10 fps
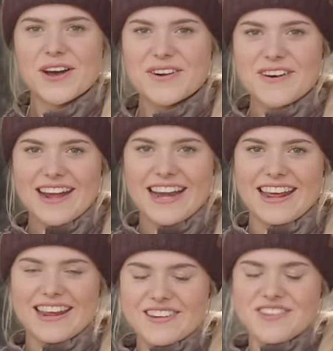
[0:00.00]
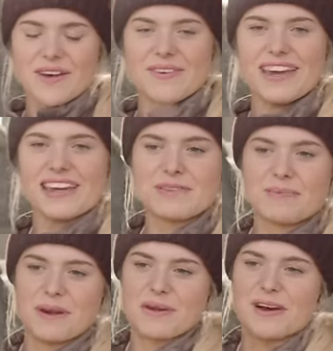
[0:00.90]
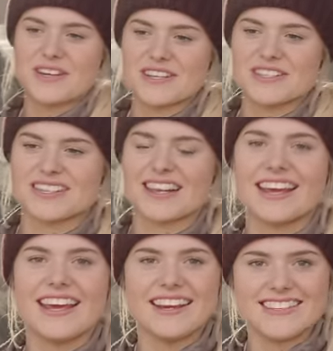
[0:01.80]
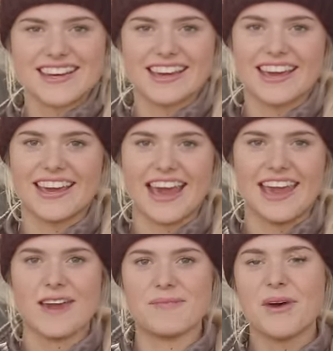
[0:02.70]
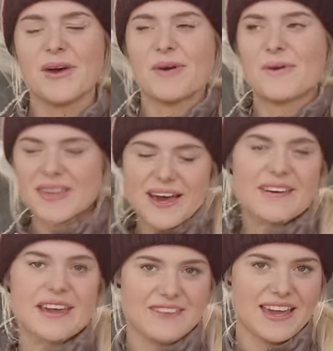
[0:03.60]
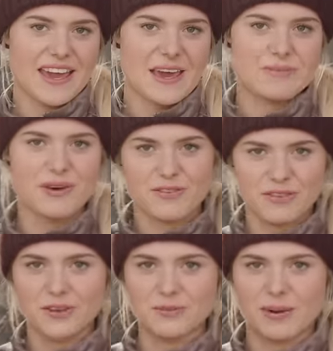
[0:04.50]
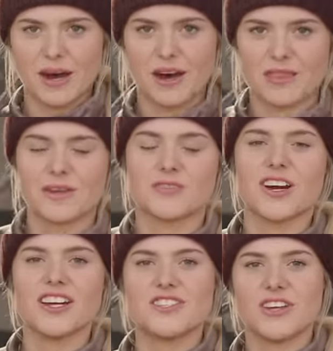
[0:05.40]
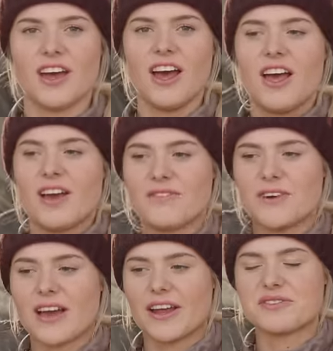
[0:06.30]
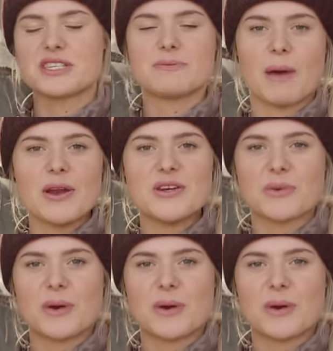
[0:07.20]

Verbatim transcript: Alrighty, Joey is pretty much as clean as I can get him without giving him a full bath. I've tried to do a few kind of sponge